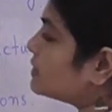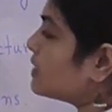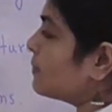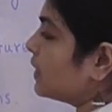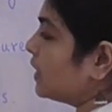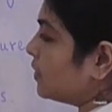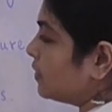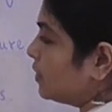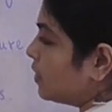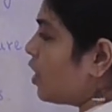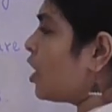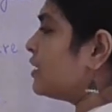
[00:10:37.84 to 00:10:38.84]
similar
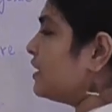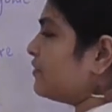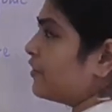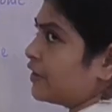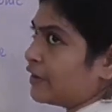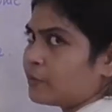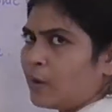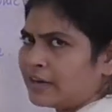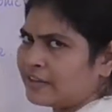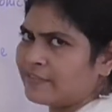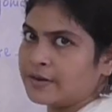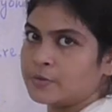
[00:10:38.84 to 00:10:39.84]
or different,
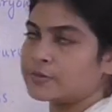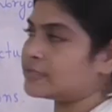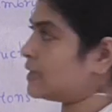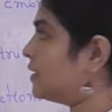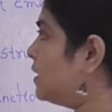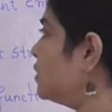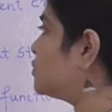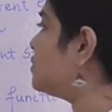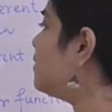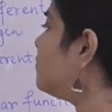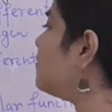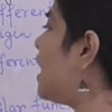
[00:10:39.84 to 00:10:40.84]
whatever you say. So,
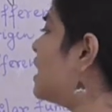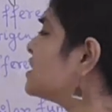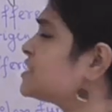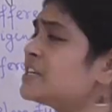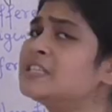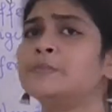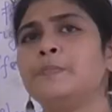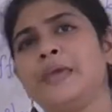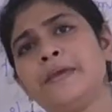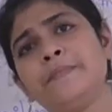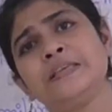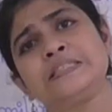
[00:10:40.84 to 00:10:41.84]
the functions
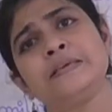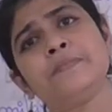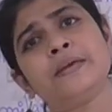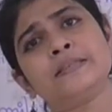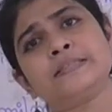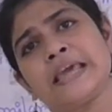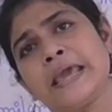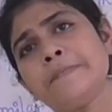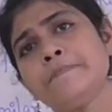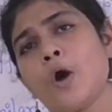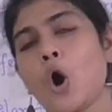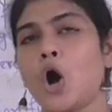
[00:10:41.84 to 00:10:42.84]
may be same
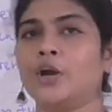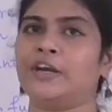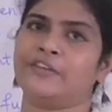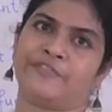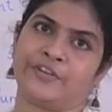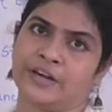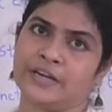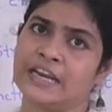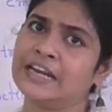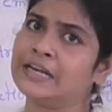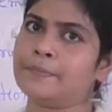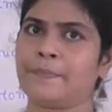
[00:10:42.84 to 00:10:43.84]
or different,
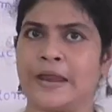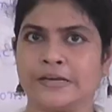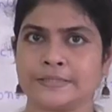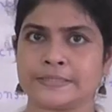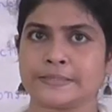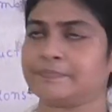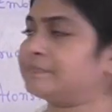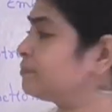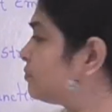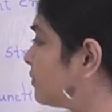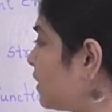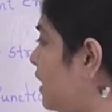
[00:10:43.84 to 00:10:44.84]
it depends.
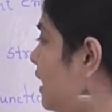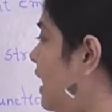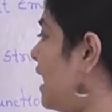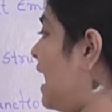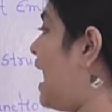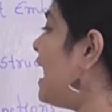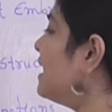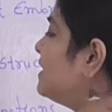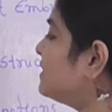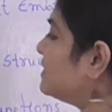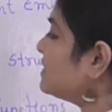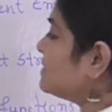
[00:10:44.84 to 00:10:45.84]
And
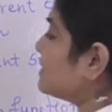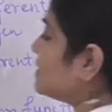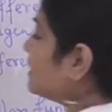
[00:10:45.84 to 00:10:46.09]
this